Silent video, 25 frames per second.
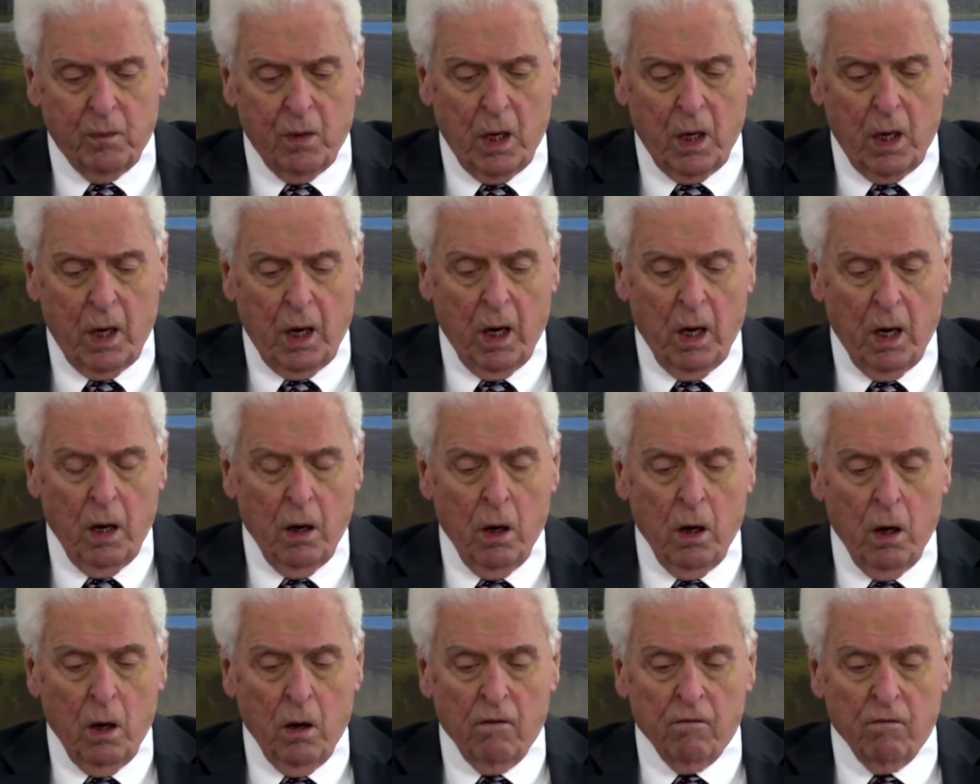Okay?
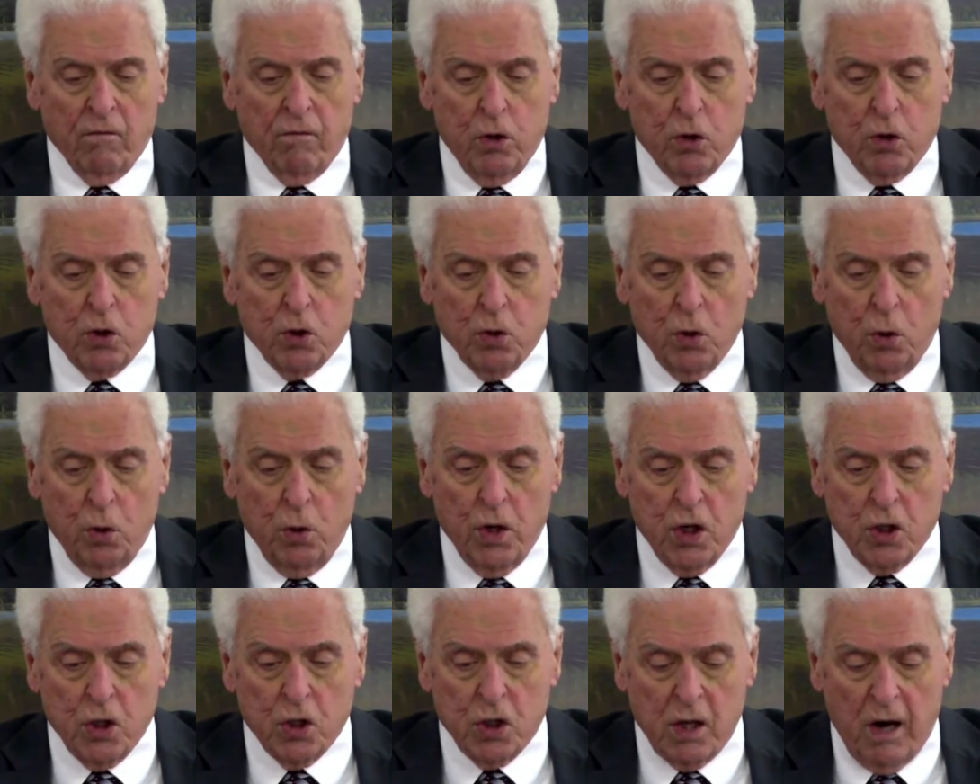Verse
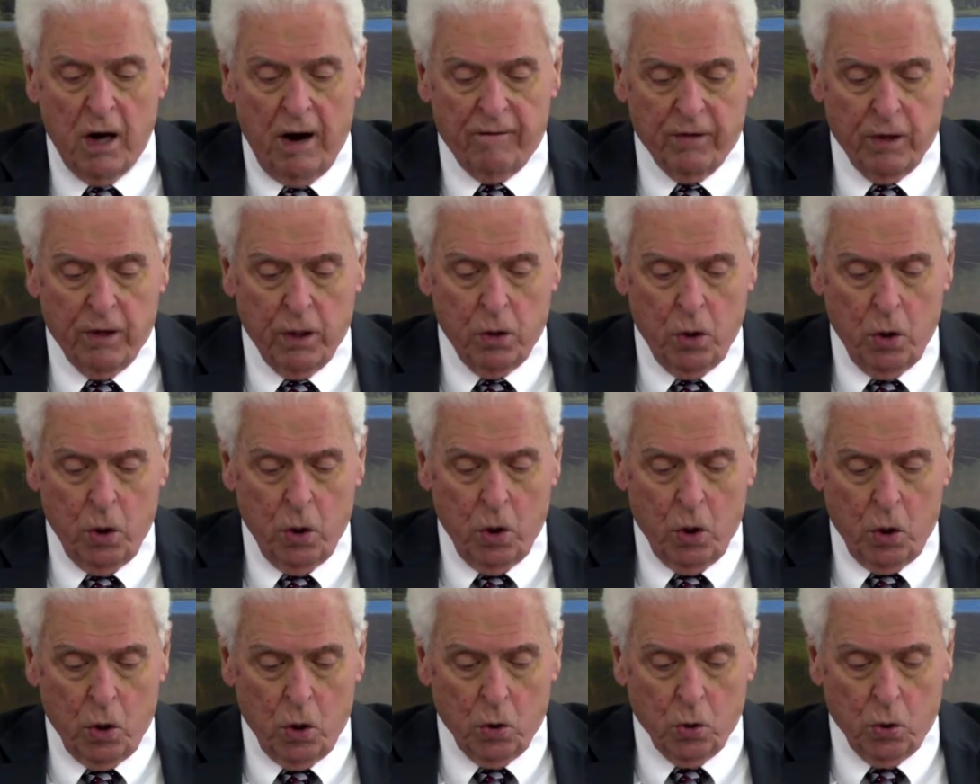thirty-seven,
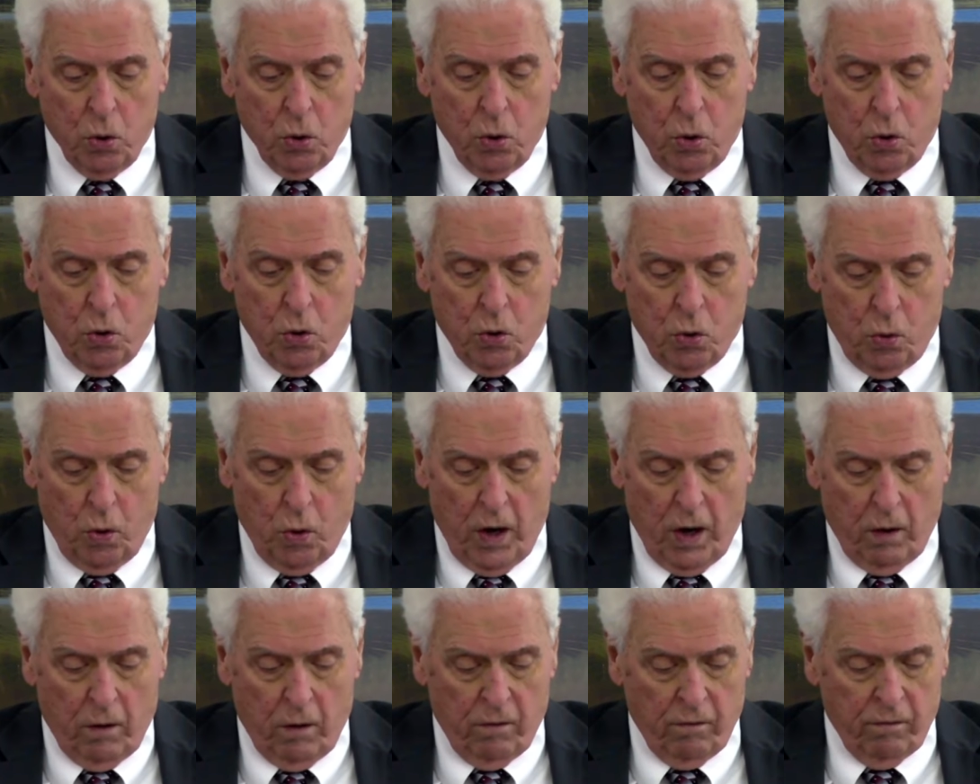Luke
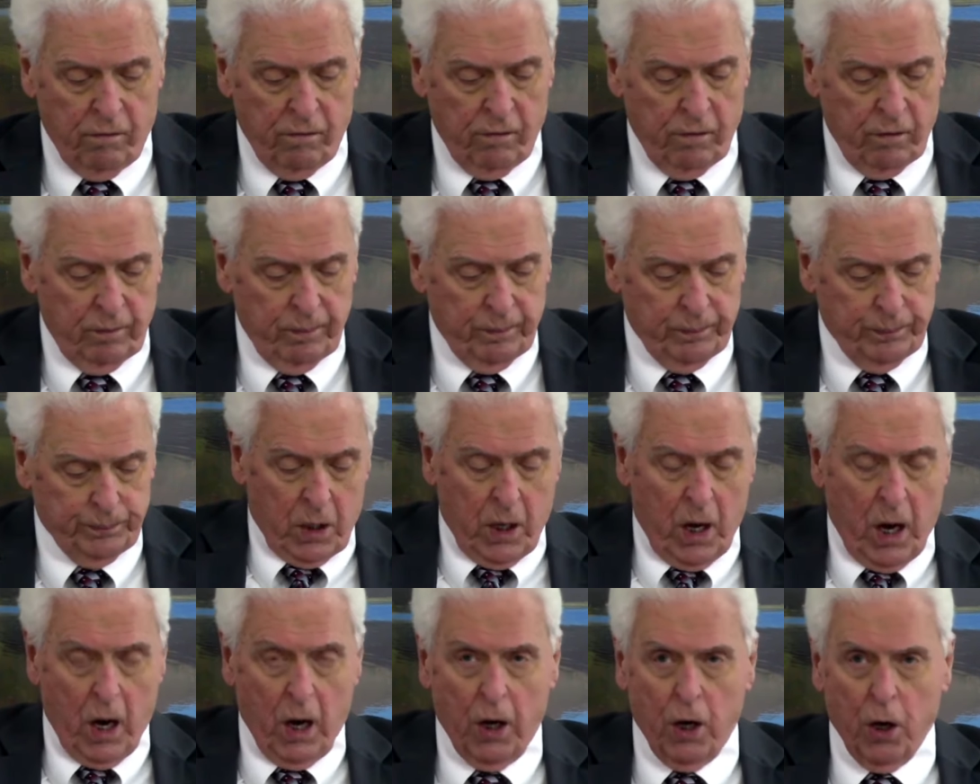twelve.
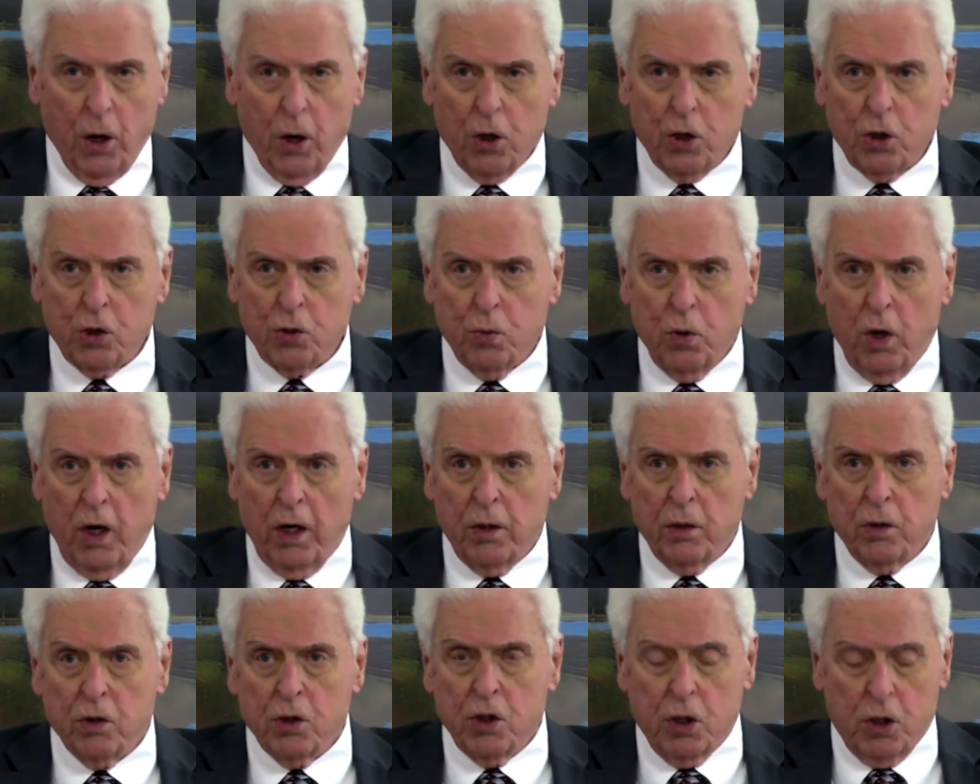Now, here's
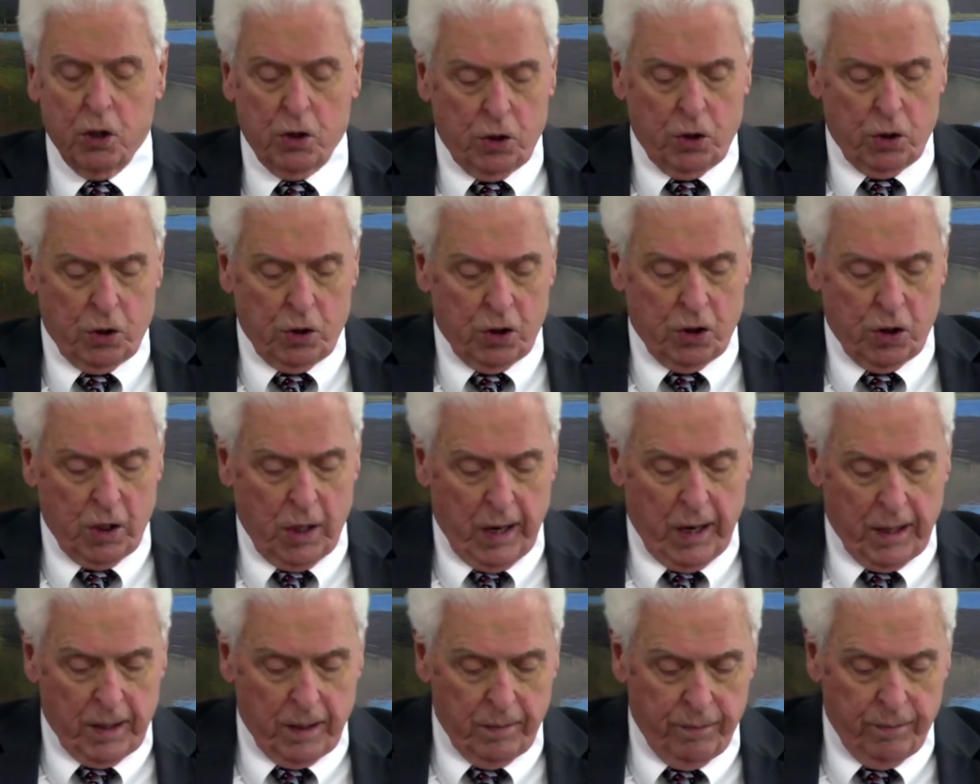what Jesus
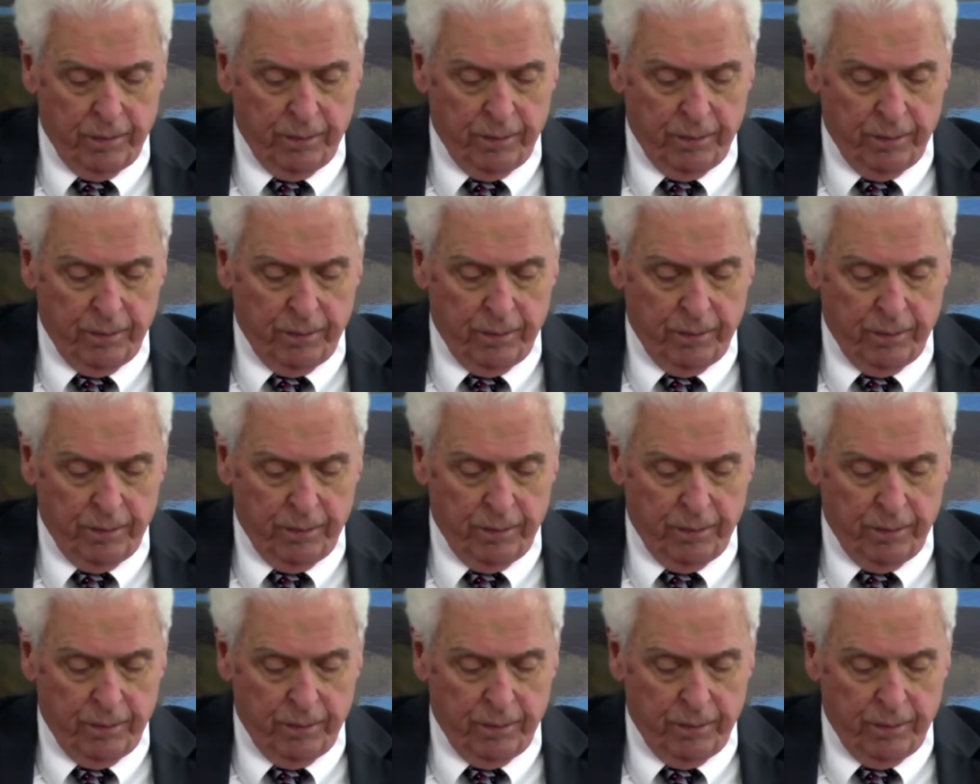said.